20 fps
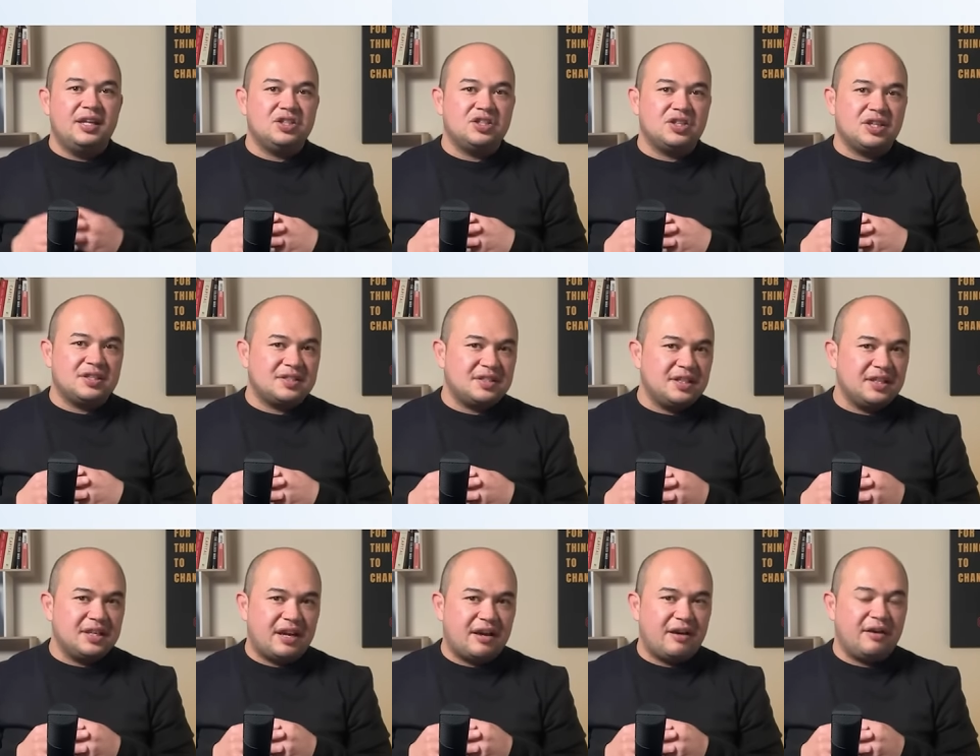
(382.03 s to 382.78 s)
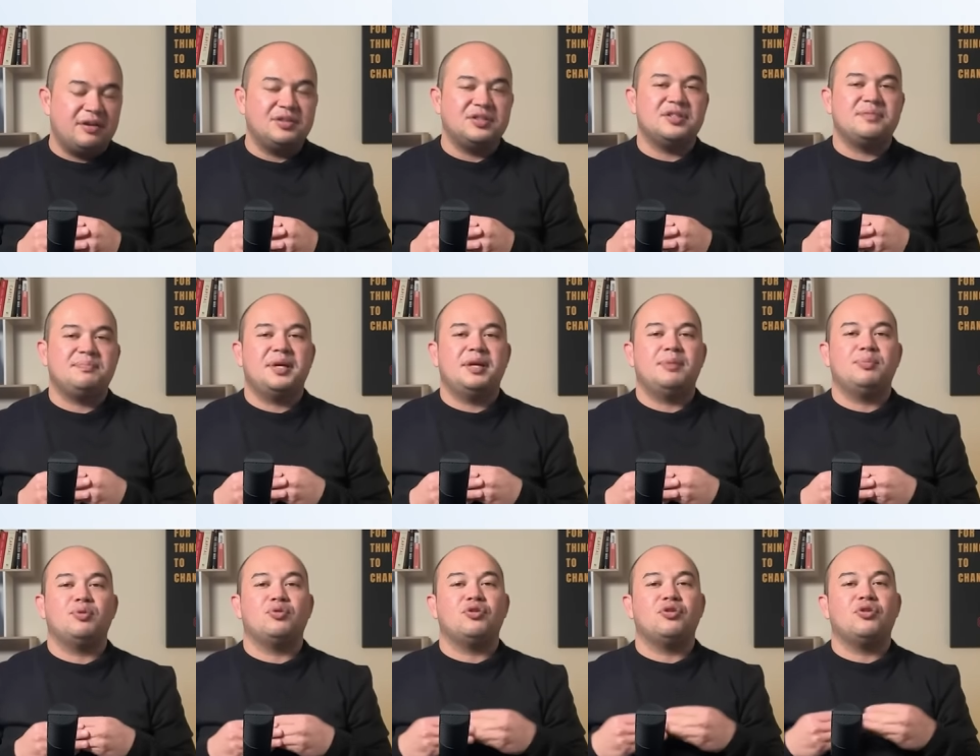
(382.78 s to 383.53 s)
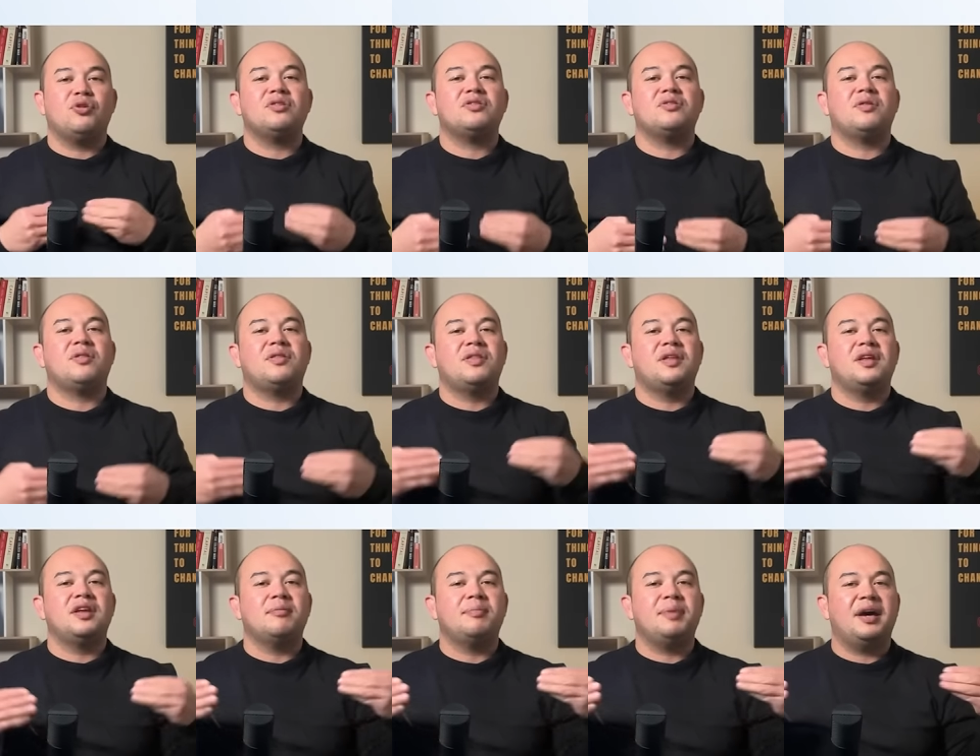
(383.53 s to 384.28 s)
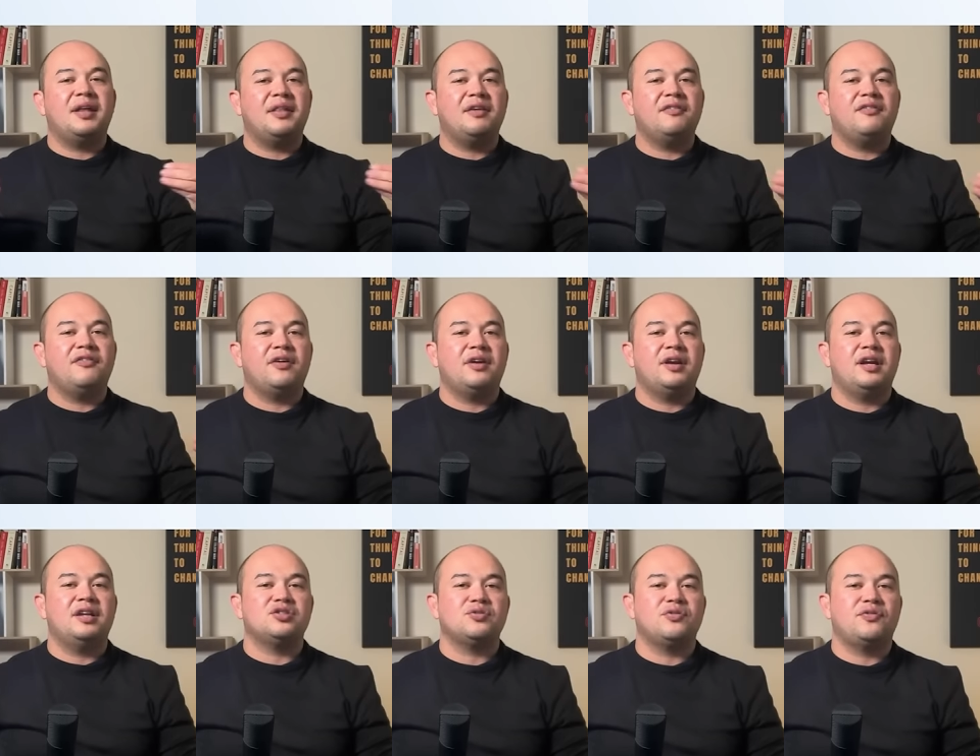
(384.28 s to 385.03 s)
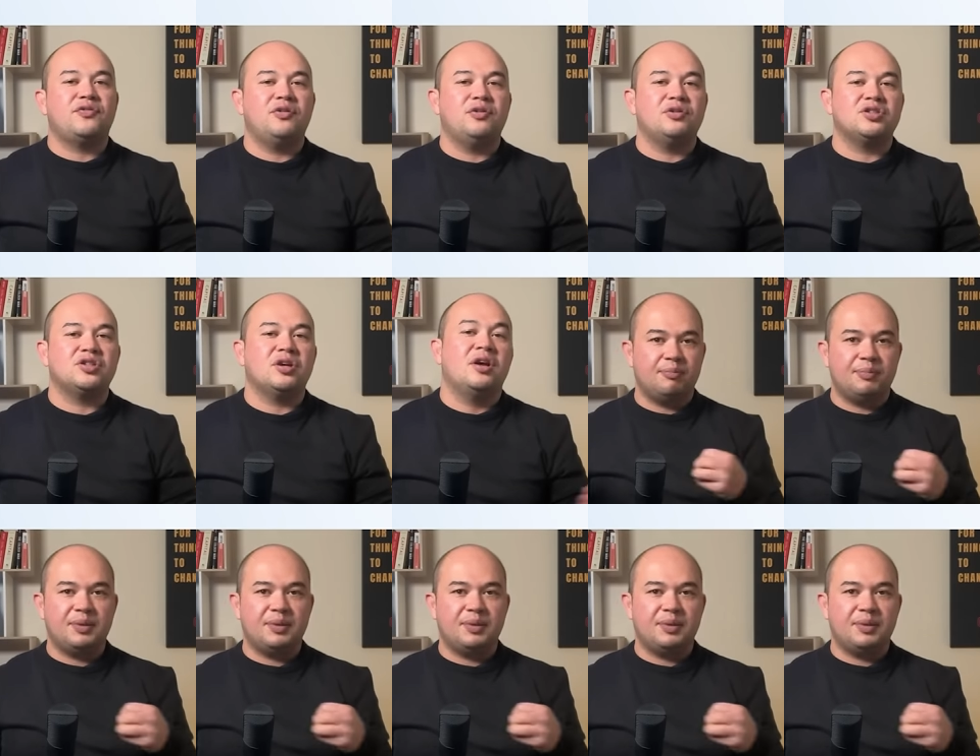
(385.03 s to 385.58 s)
just encourages people not to think about their financial future